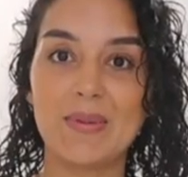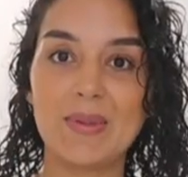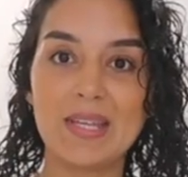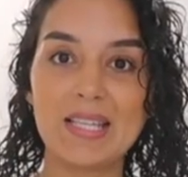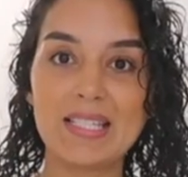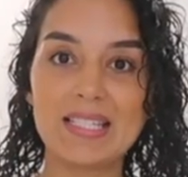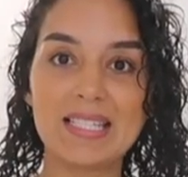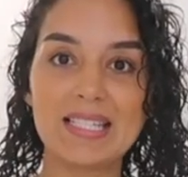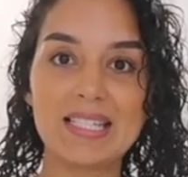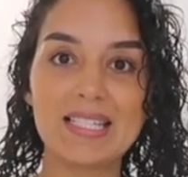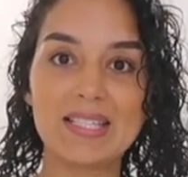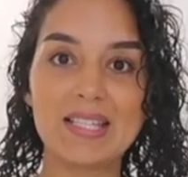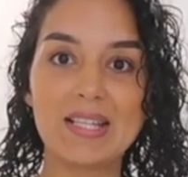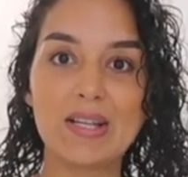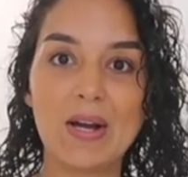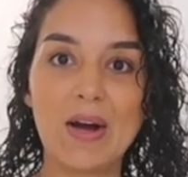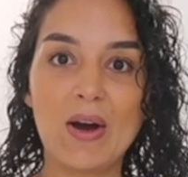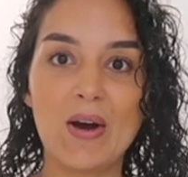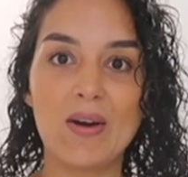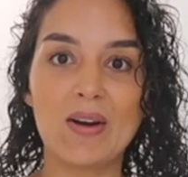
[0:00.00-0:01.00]
this is the
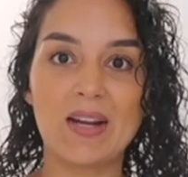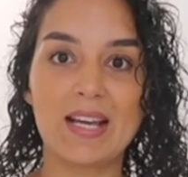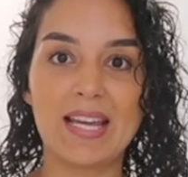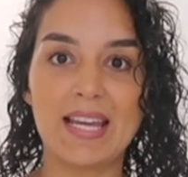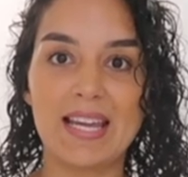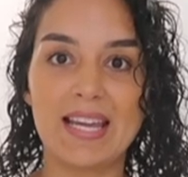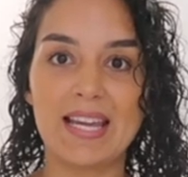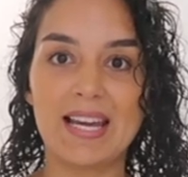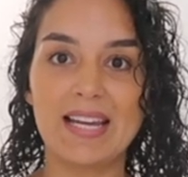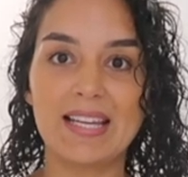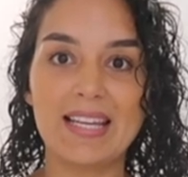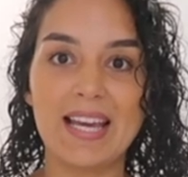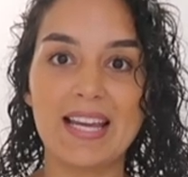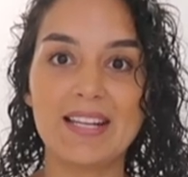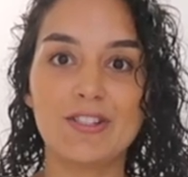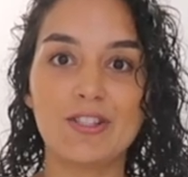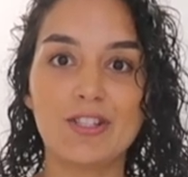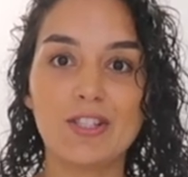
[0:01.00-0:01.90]
khaki. Again,